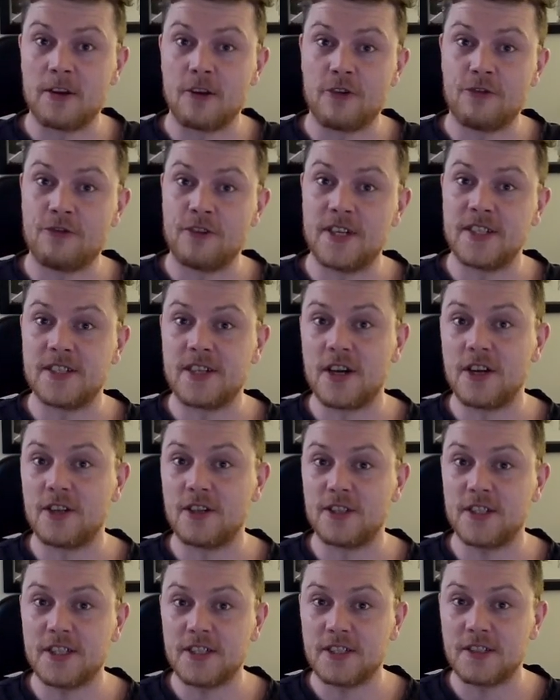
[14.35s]
girlfriend's
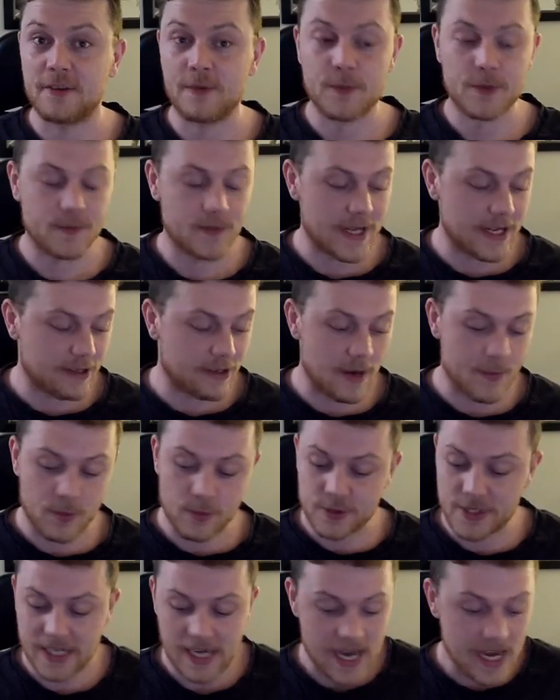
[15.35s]
younger sister and hit her up
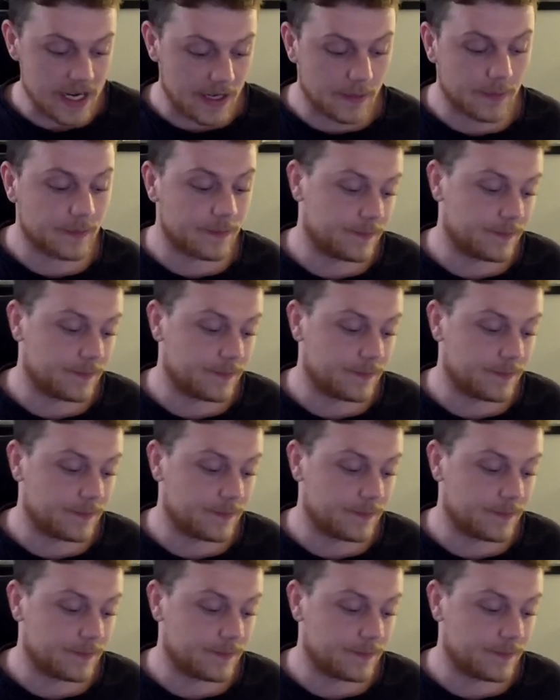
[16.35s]
and was like, hey,